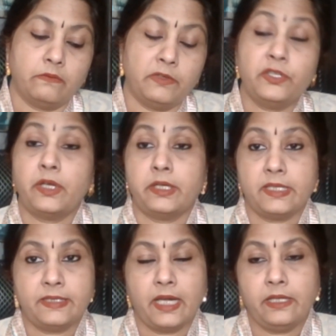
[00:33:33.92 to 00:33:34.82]
We should
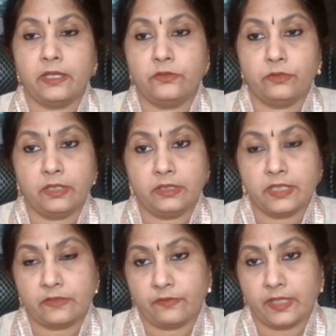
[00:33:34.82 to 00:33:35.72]
understand that during
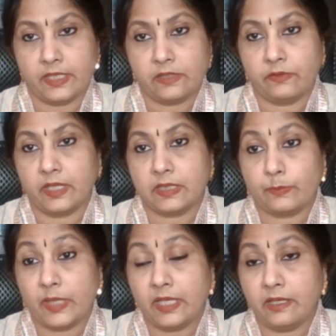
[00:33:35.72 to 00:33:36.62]
this phase, we are
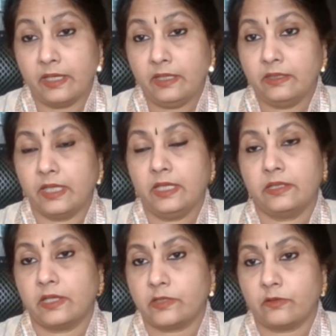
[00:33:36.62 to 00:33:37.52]
speeding the
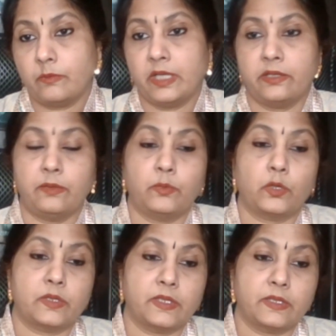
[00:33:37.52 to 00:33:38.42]
transformatory
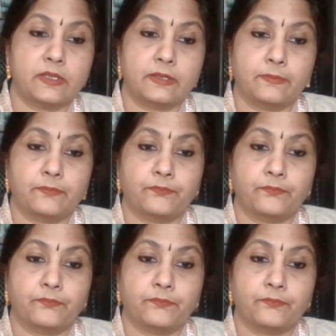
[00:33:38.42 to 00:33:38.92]
process.